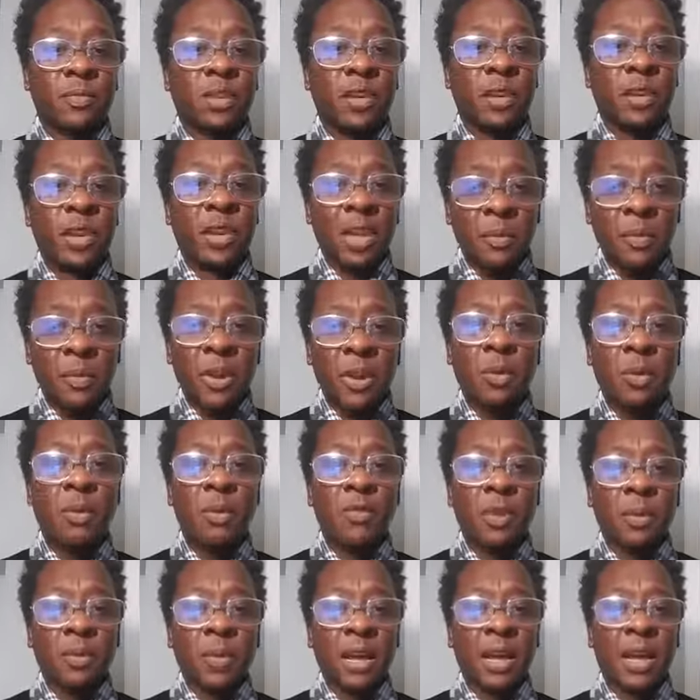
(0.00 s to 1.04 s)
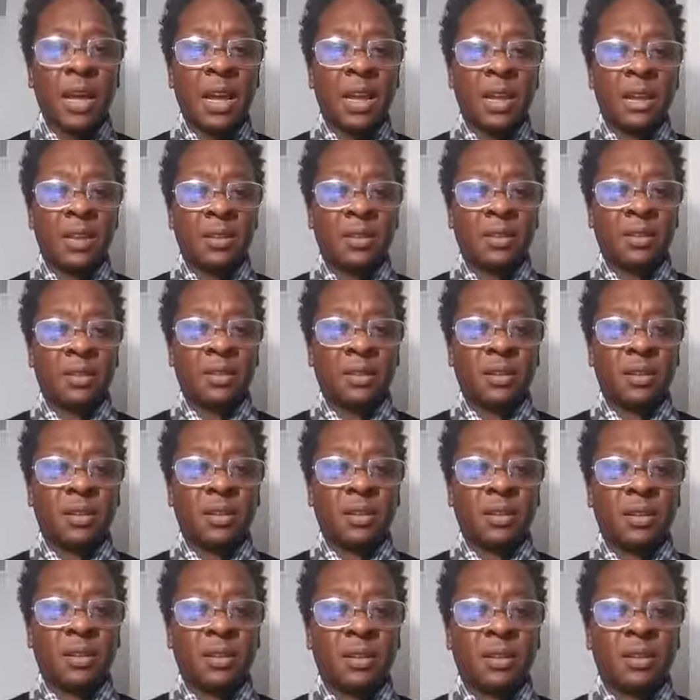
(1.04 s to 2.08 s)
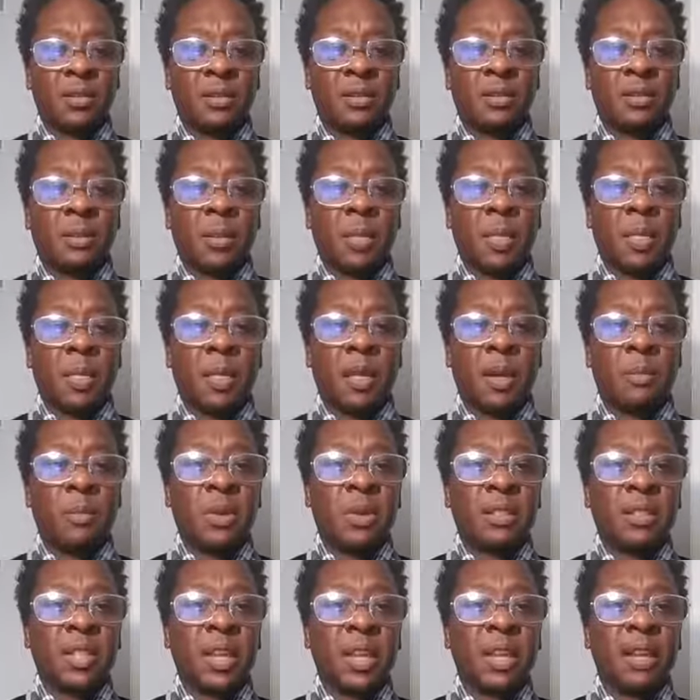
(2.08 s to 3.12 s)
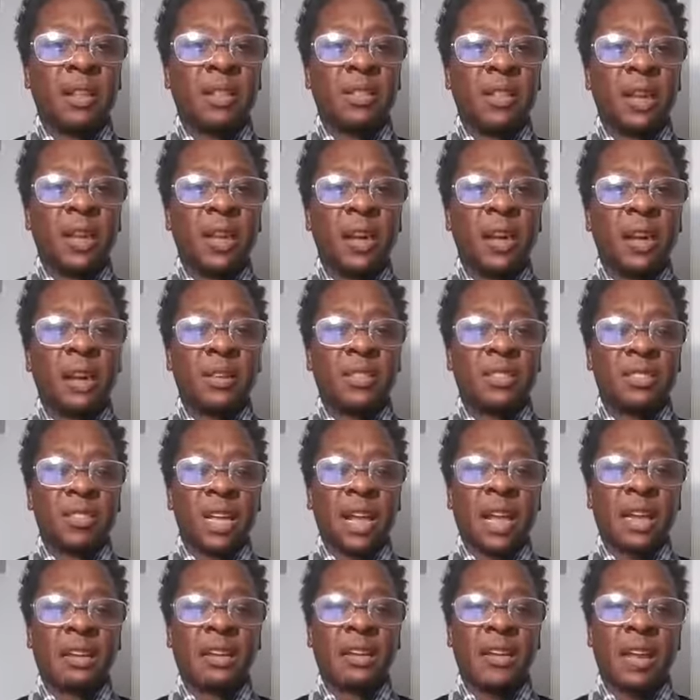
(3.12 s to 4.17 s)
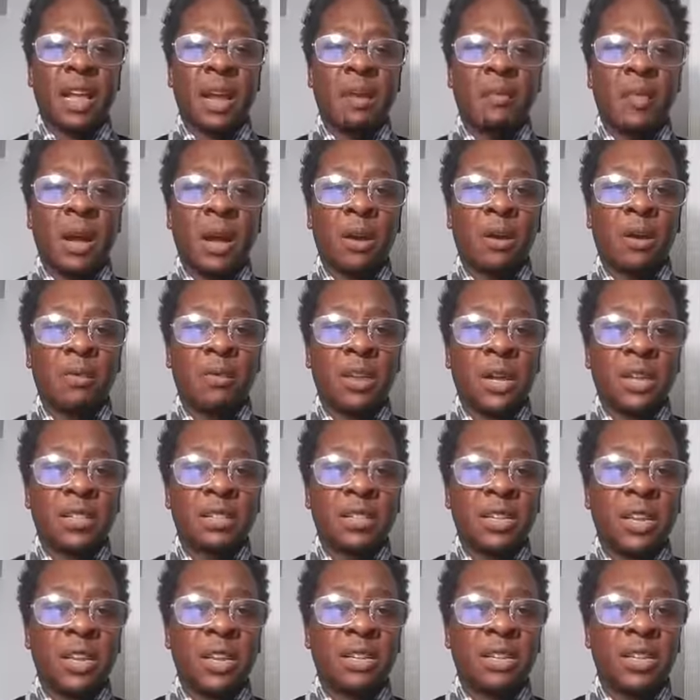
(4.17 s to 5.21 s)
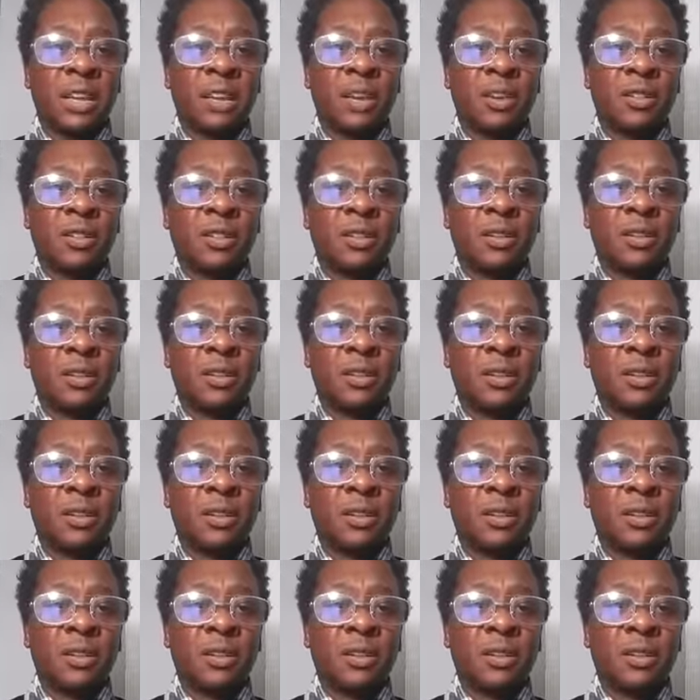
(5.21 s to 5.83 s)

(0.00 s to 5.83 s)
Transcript: Let me know if I'm lying. But they they are exactly like Malcolm X said. They are the.